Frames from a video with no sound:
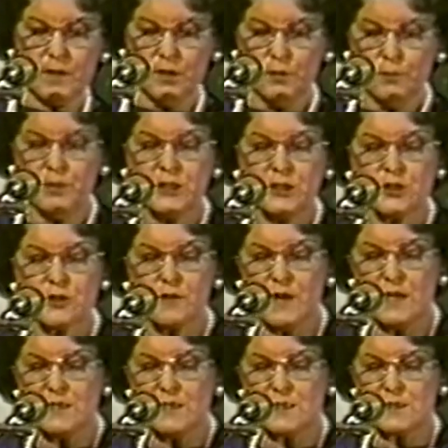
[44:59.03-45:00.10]
picture of
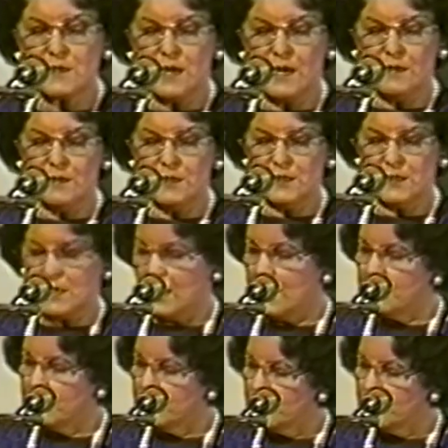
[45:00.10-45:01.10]
us at this time